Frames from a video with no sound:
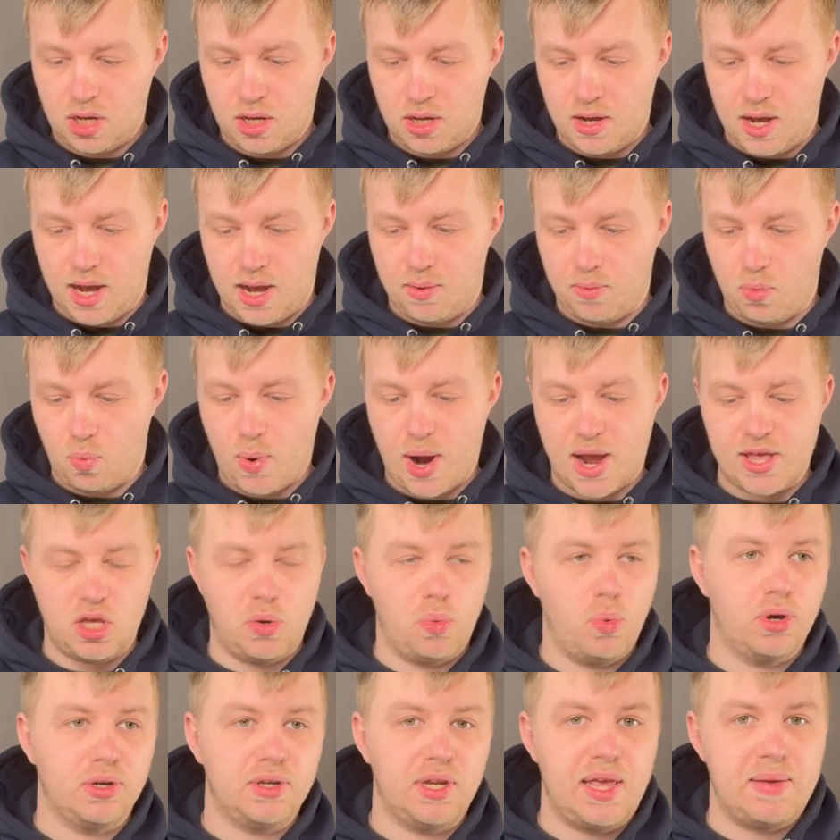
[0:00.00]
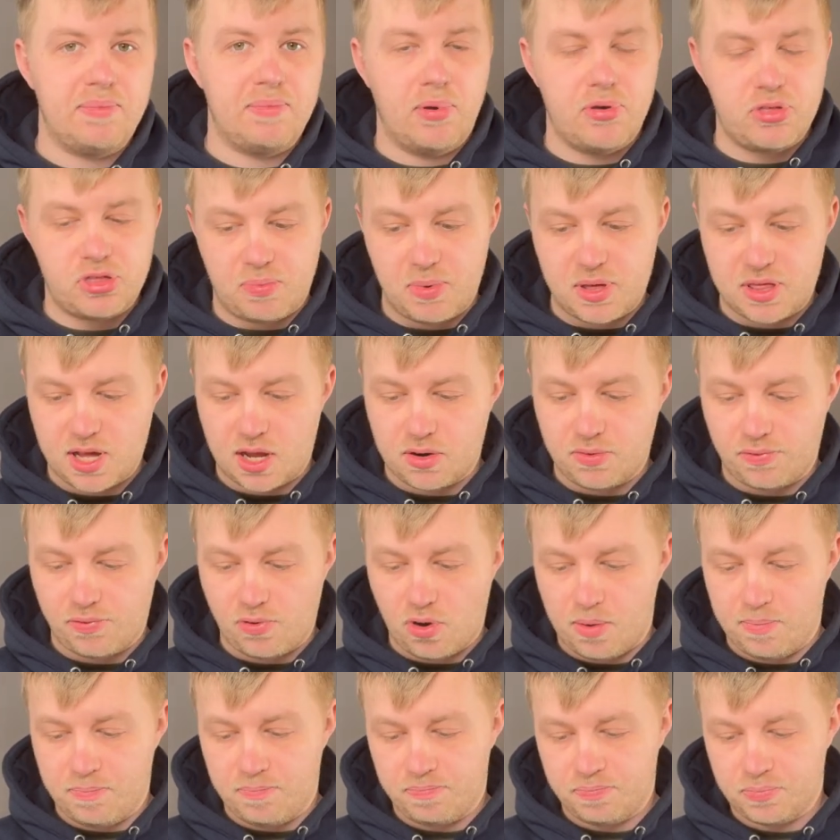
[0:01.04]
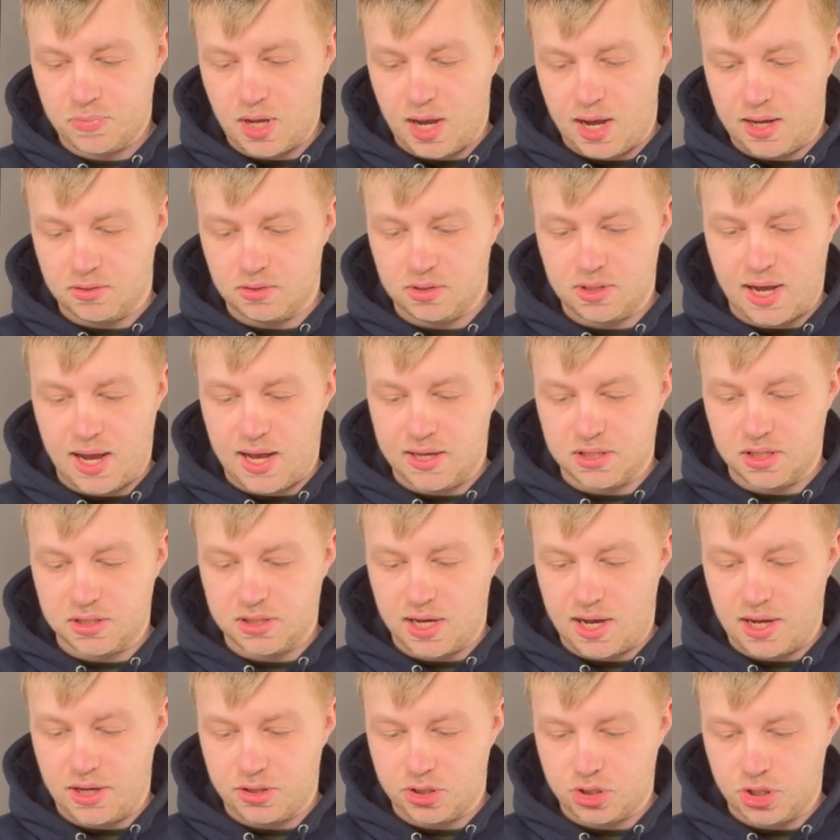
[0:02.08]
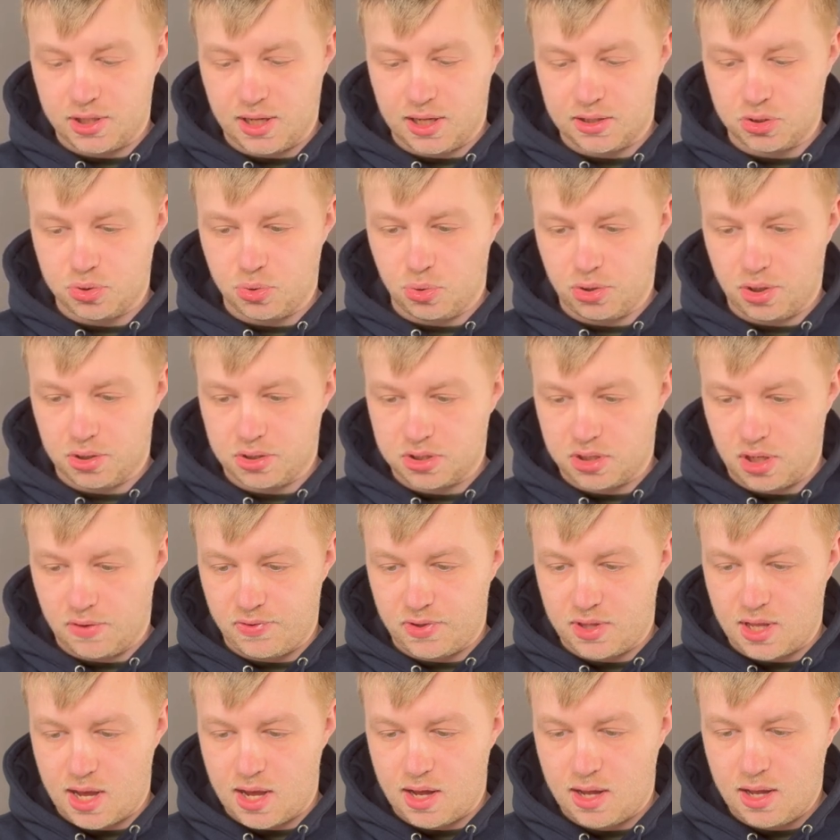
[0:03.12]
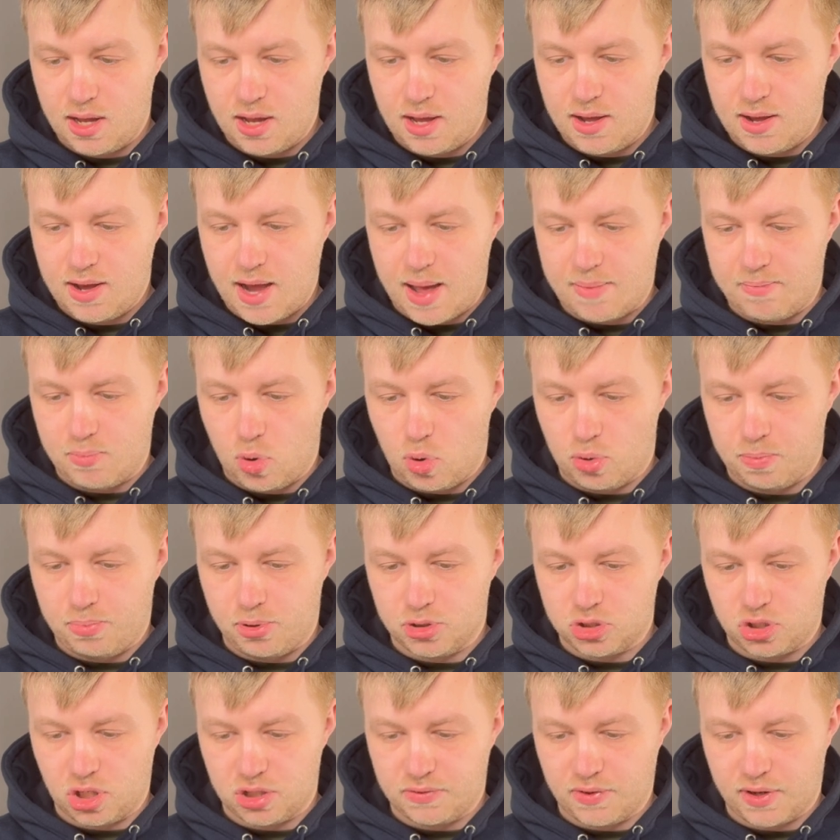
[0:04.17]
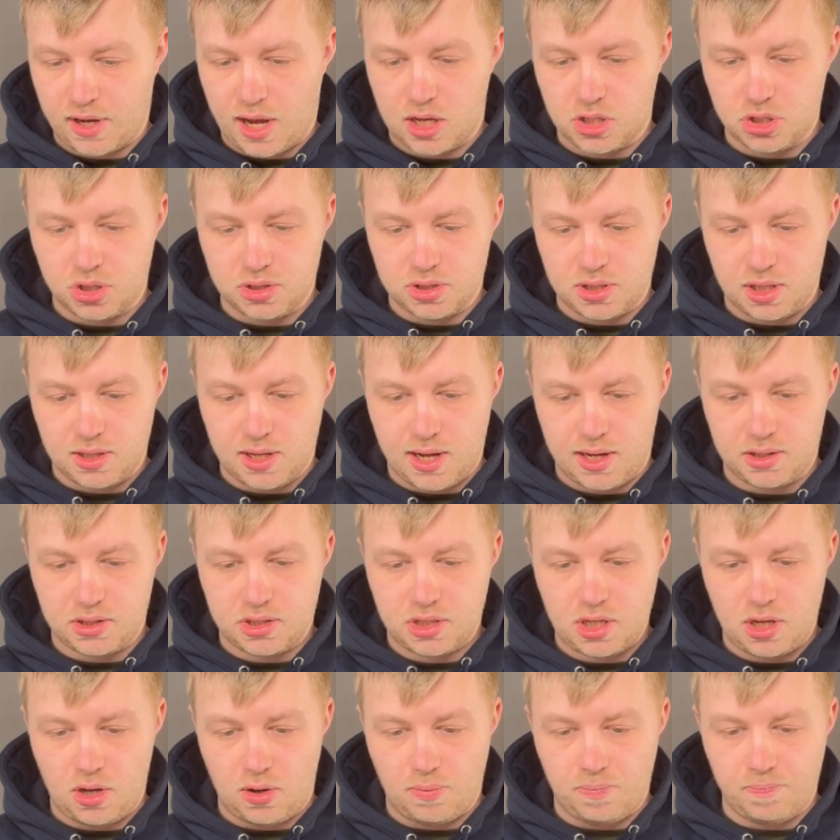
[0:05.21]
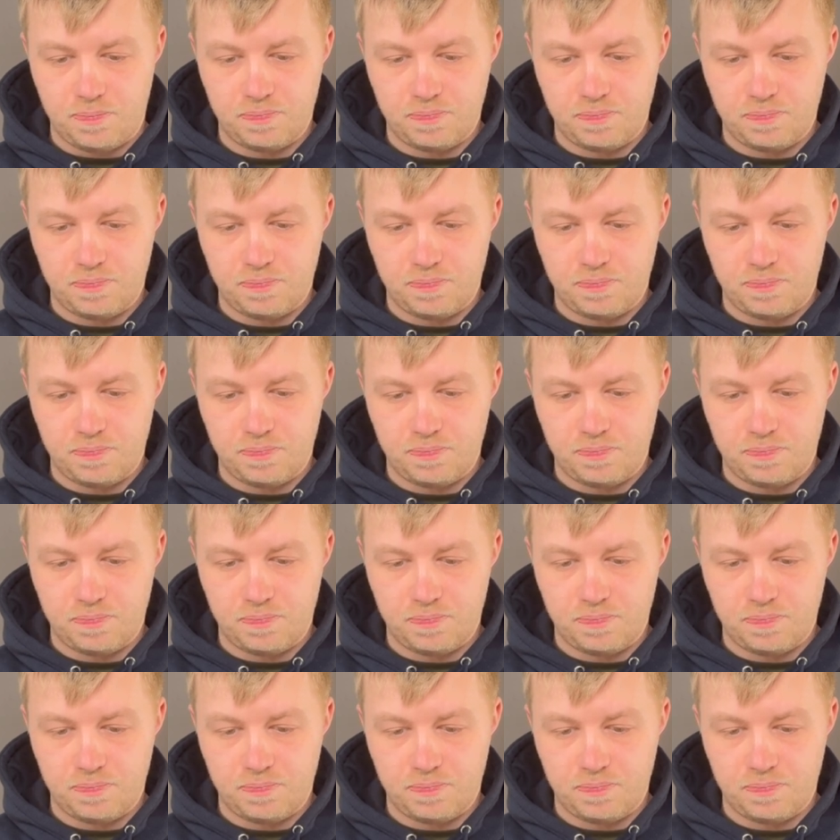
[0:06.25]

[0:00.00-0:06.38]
uh, where you want emails to be sent from, and S S H and that sort of good stuff in there, and more push notifications in there too.